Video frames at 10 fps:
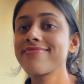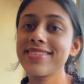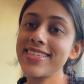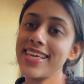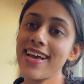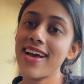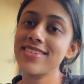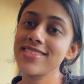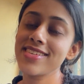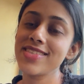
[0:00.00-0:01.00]
the day
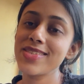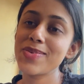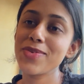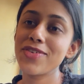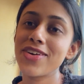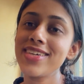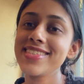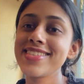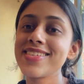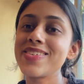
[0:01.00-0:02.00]
has in store for us.
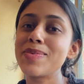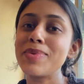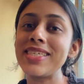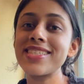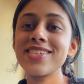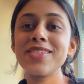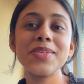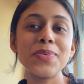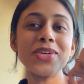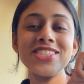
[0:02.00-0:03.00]
So please
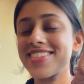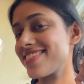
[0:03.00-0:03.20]
continue watching.